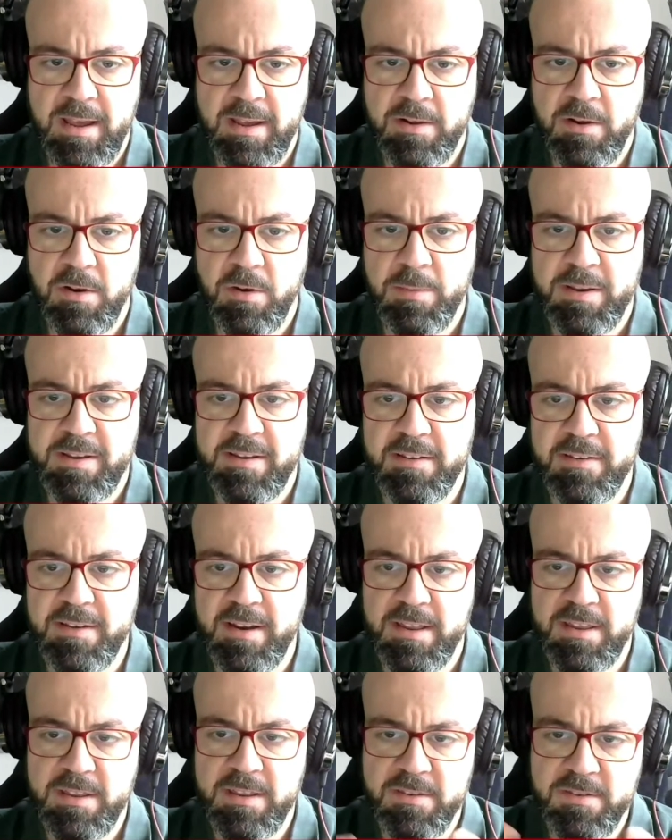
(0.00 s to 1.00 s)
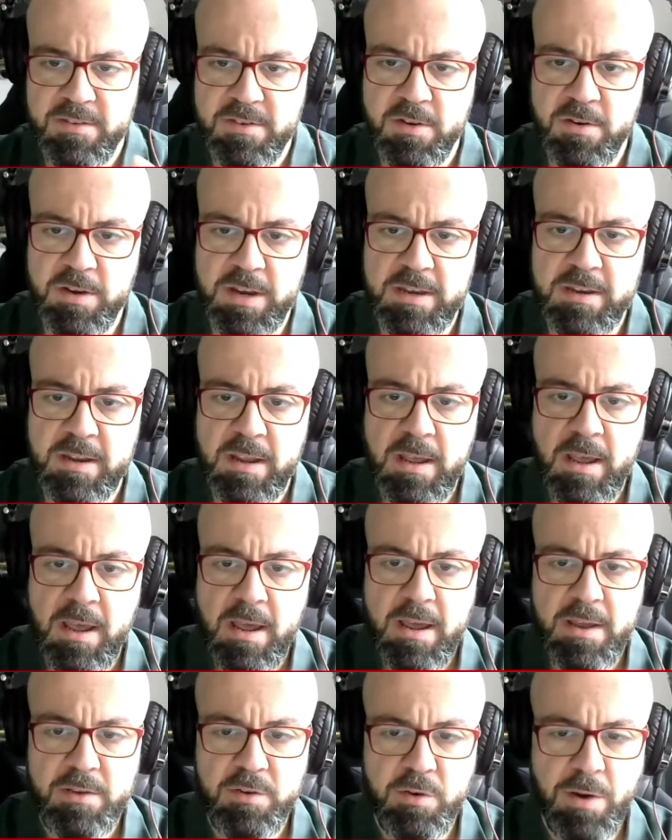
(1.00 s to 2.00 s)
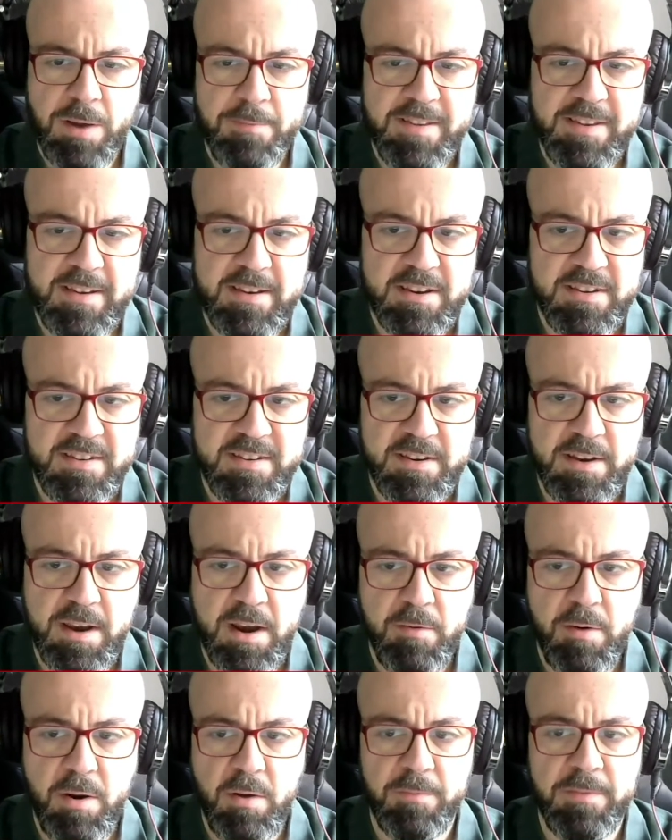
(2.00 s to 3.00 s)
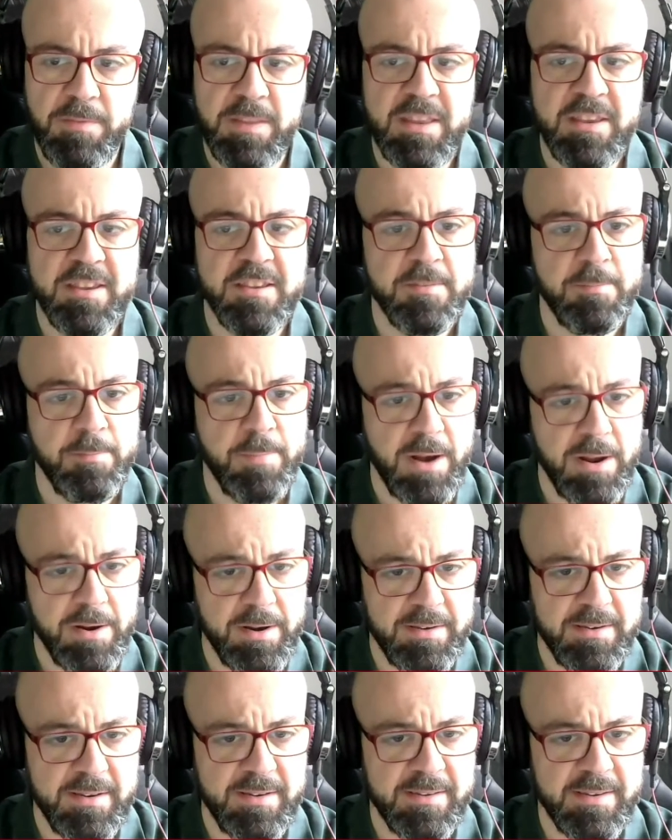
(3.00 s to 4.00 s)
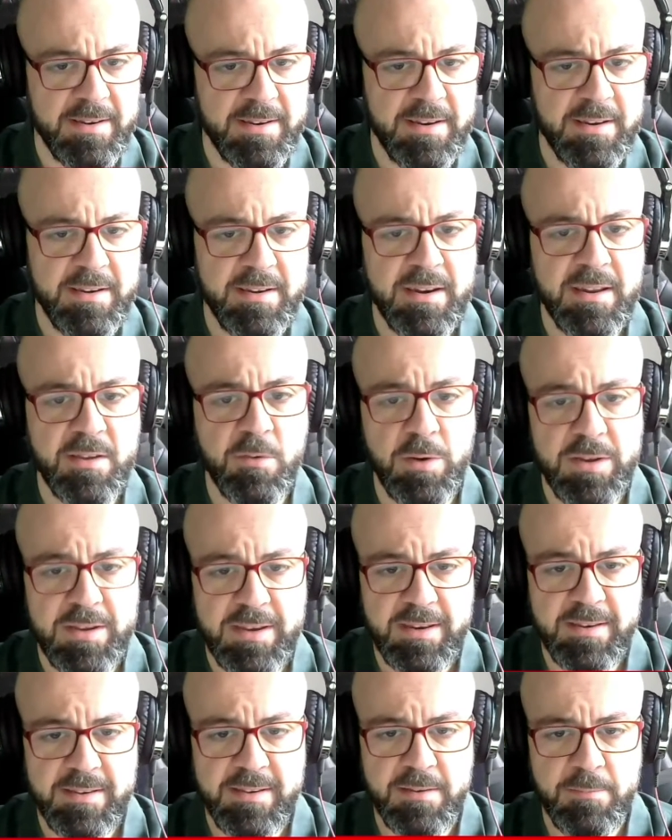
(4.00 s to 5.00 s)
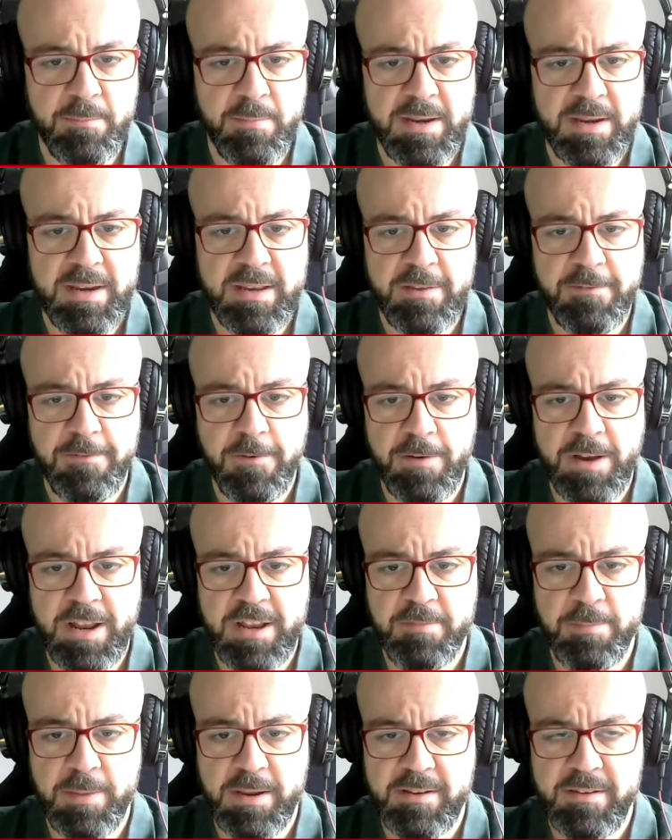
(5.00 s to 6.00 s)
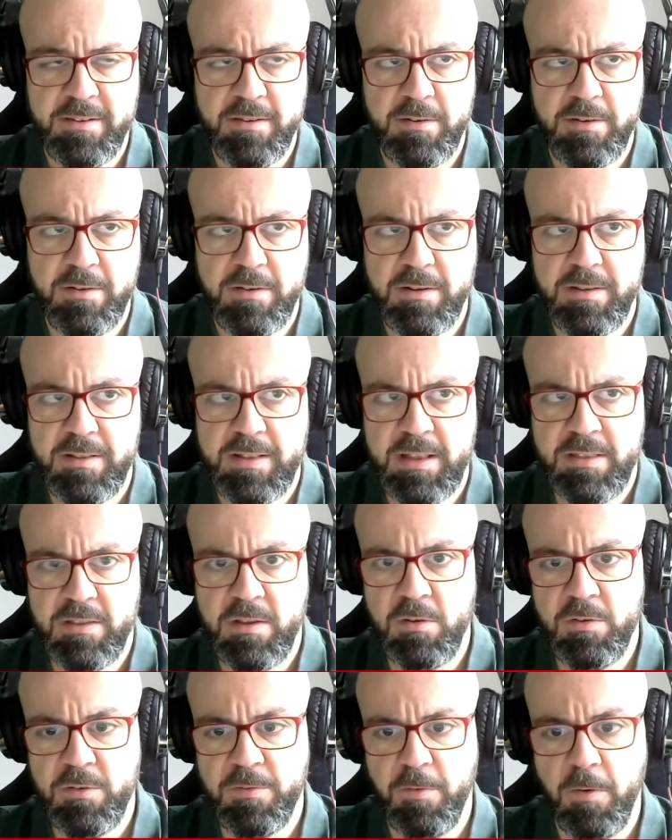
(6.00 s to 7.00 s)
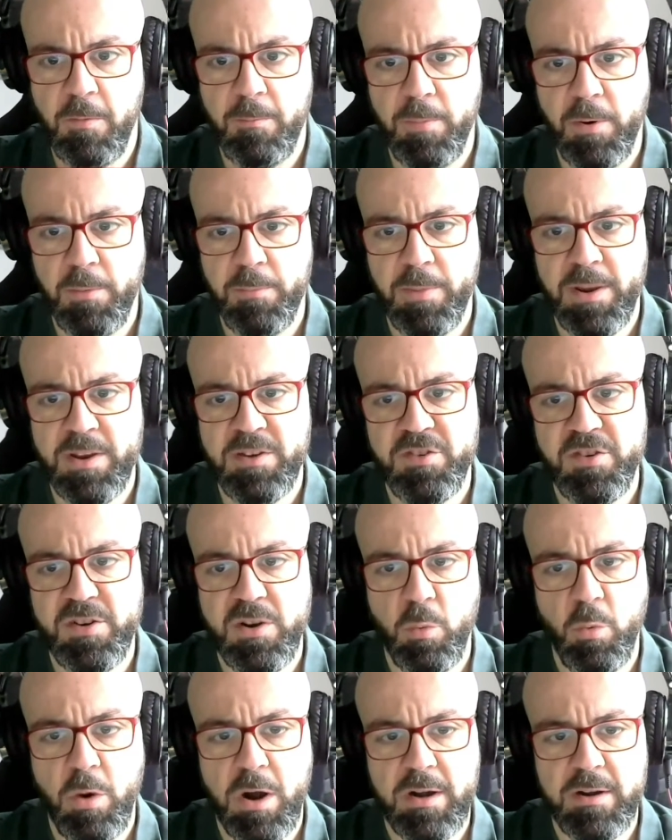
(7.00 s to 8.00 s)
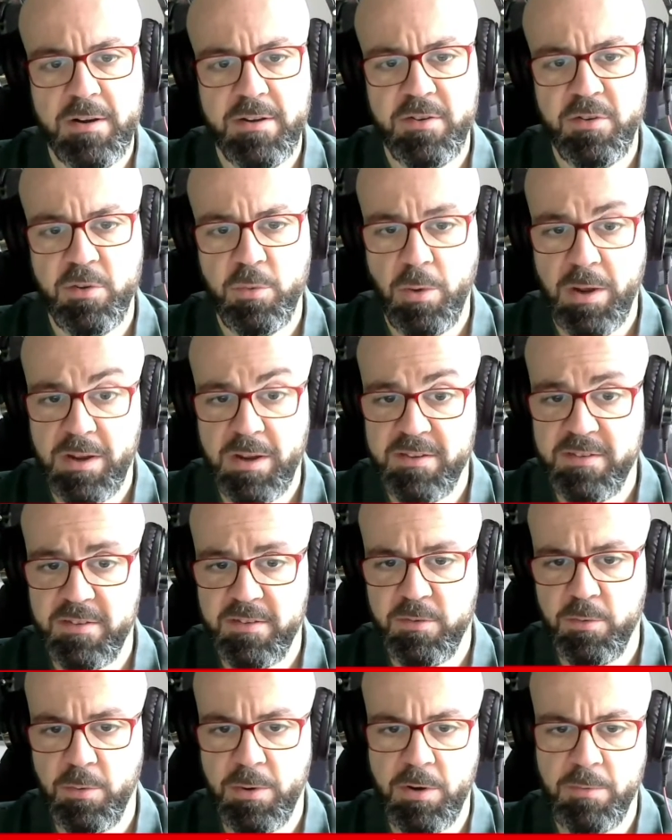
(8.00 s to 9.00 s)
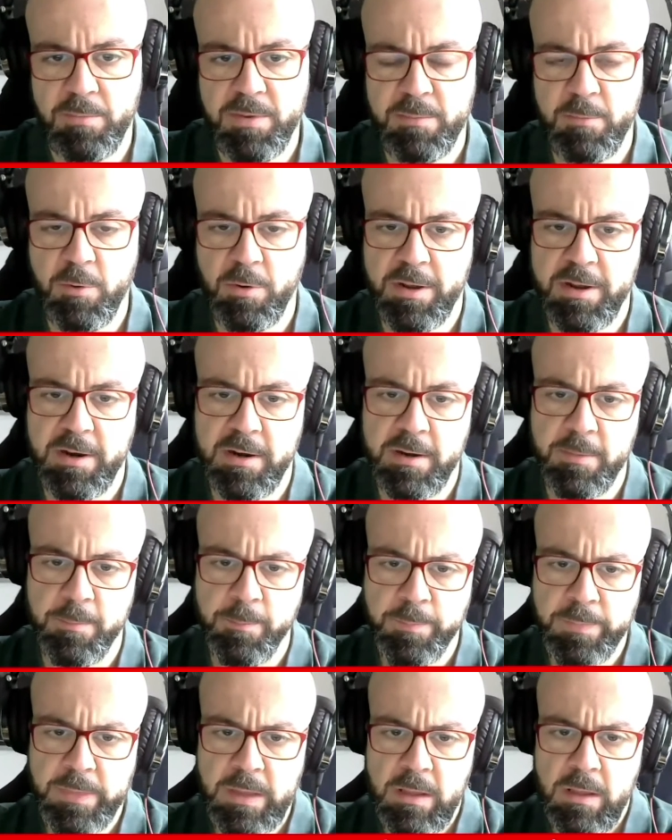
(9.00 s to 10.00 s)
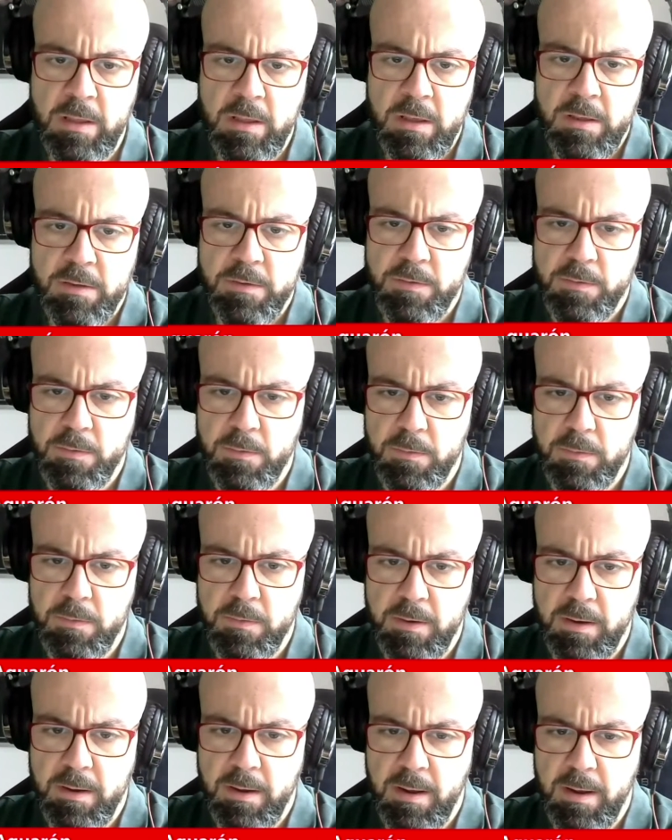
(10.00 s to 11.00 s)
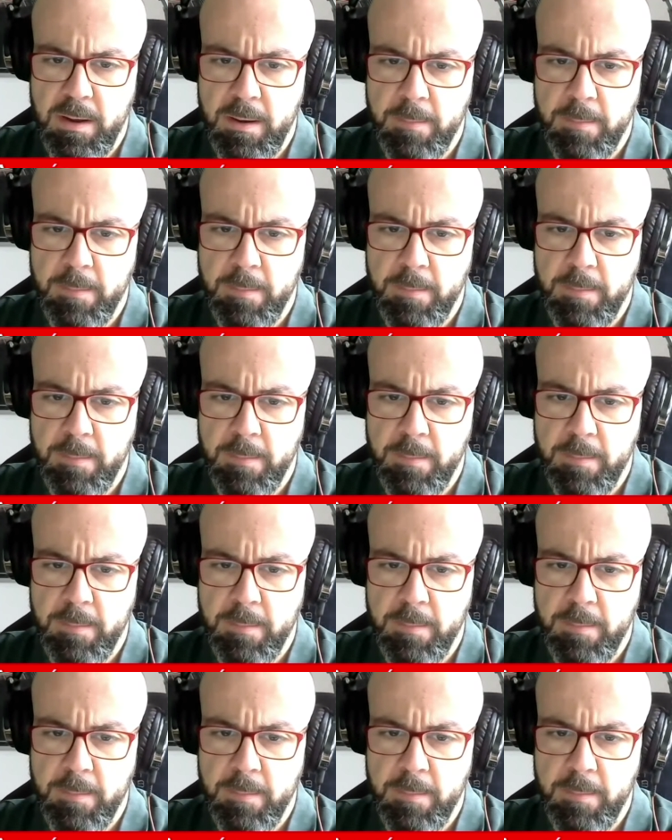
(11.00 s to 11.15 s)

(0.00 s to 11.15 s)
Economics Intelligence Unit, drafts a scenario of disparities and inequities in many different aspects that goes from prevention awareness to access to an optimum care. So